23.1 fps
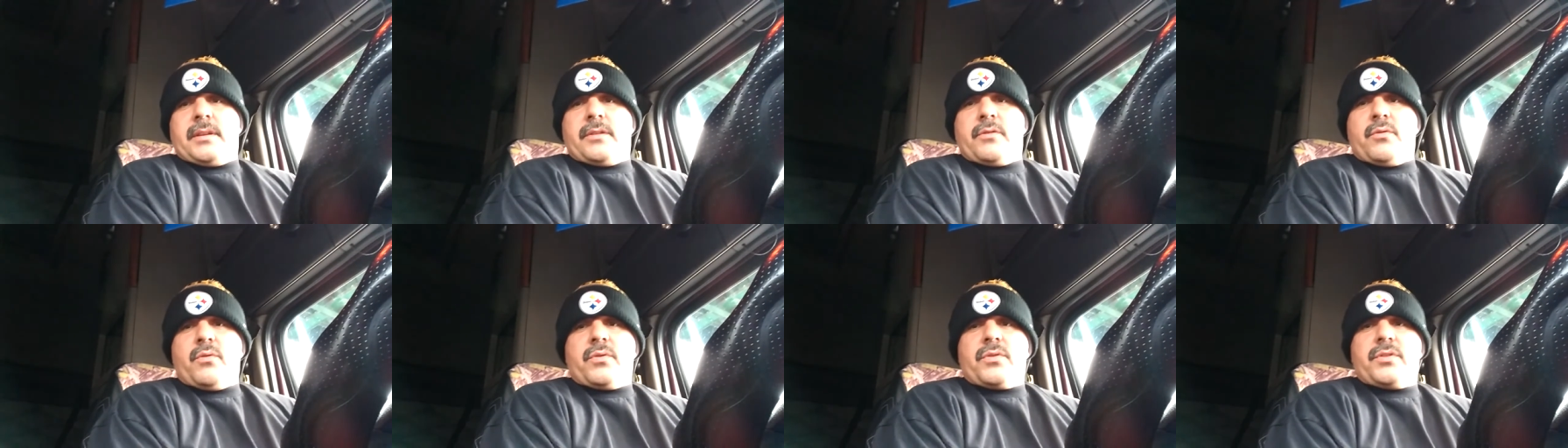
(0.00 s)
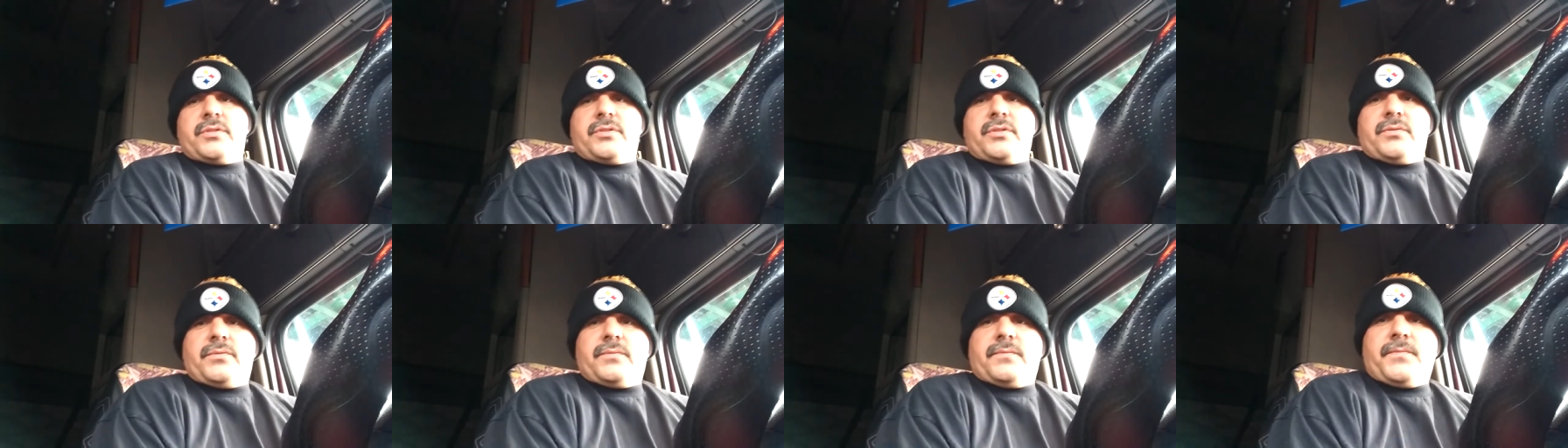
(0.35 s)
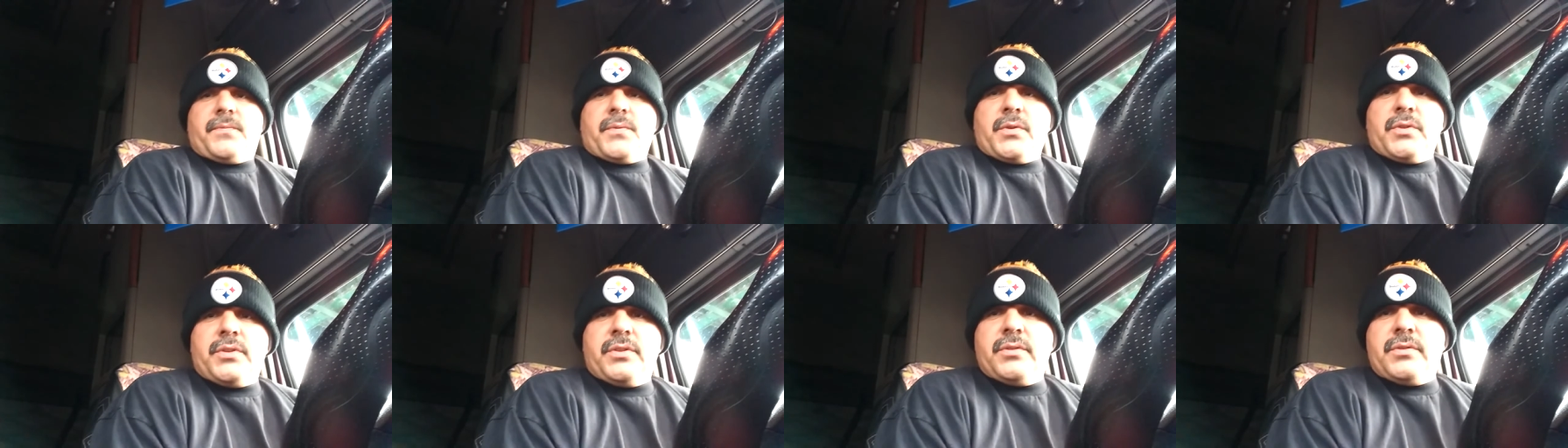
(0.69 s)
in order
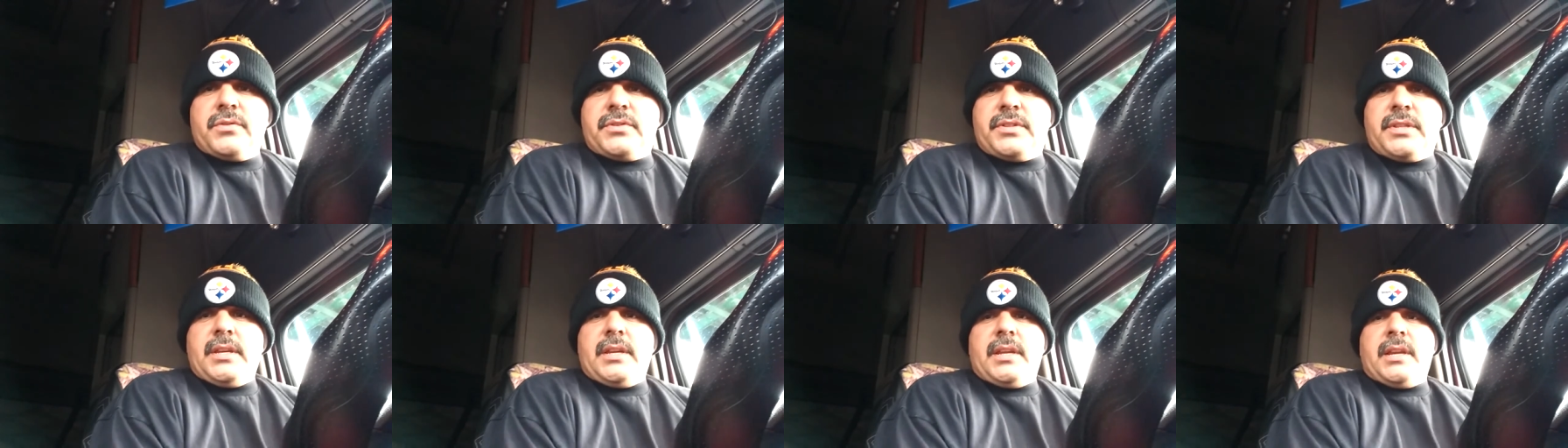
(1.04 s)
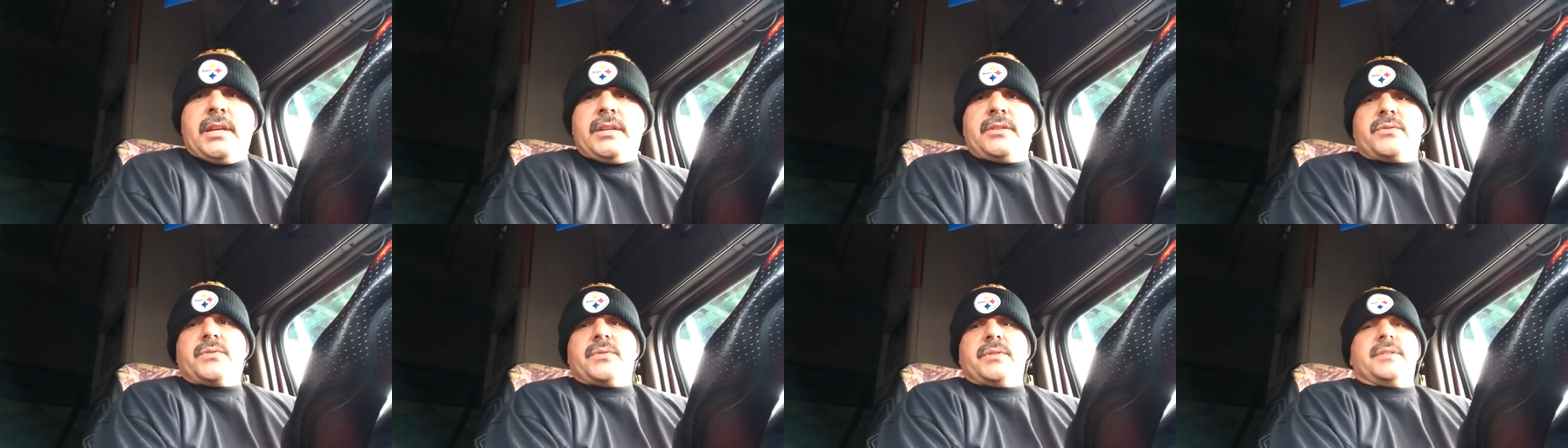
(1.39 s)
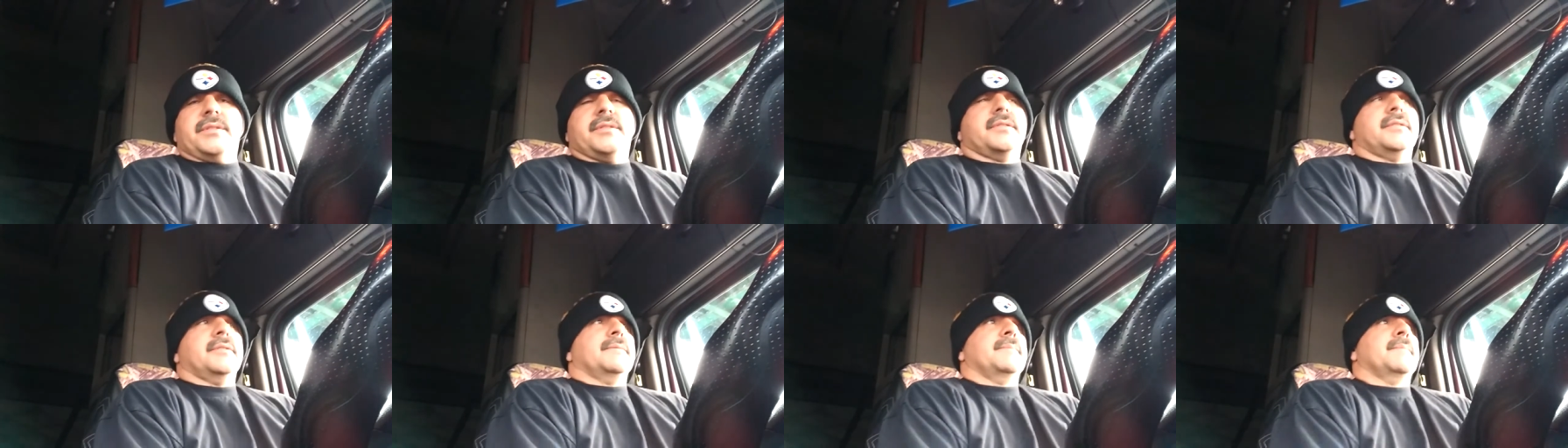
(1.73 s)
for you to see
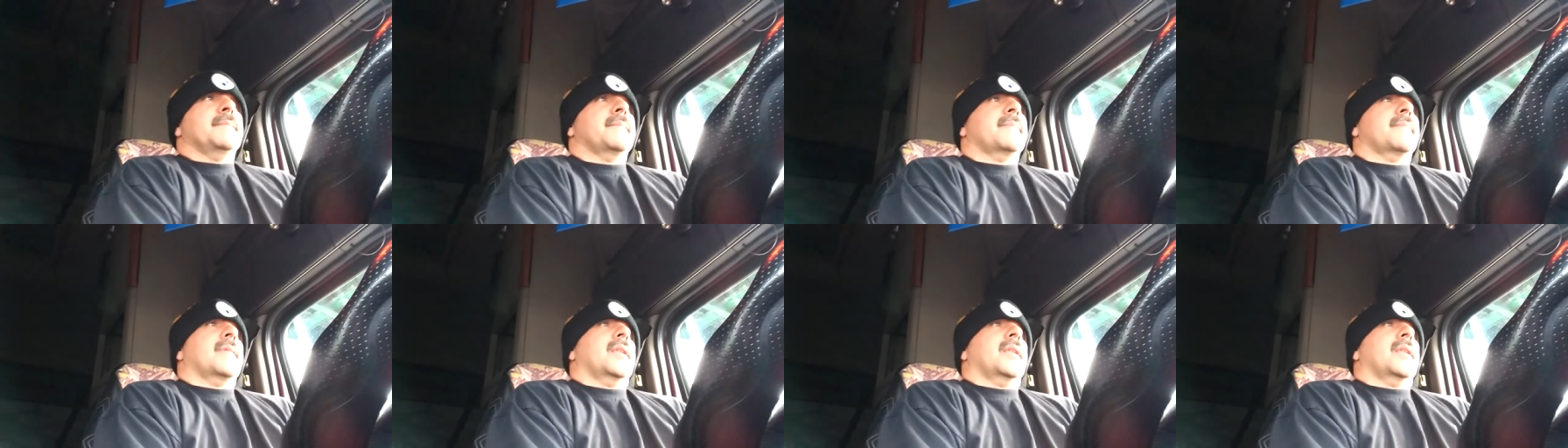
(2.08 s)
interest.